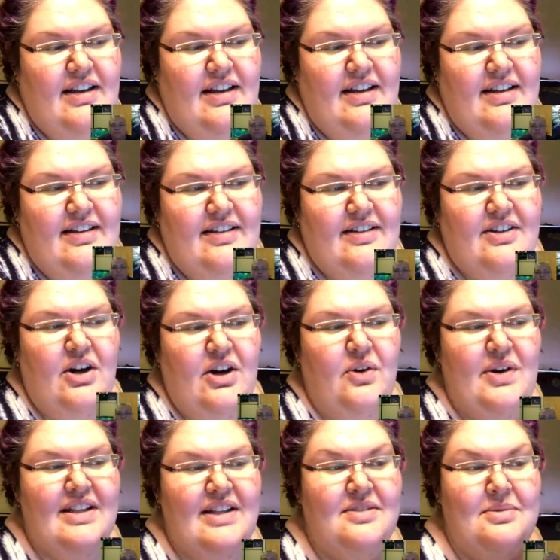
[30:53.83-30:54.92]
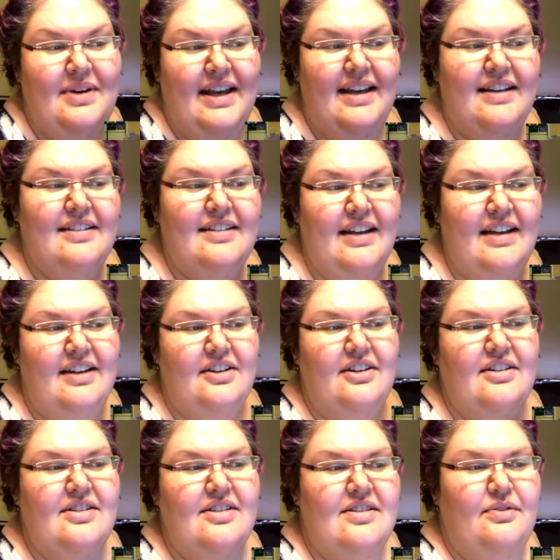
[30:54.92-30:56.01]
go into egg layers
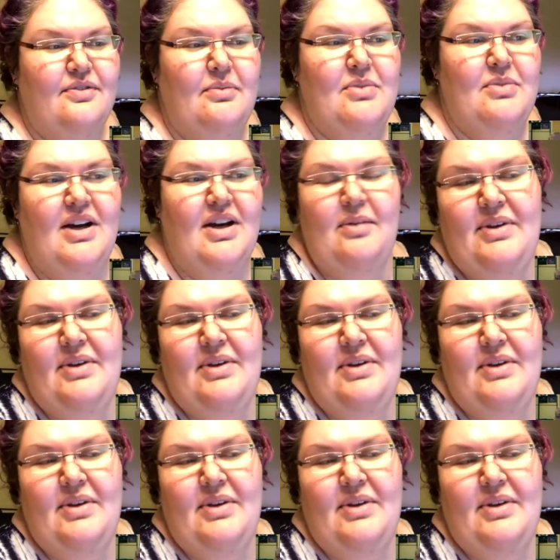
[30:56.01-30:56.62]
from guppies,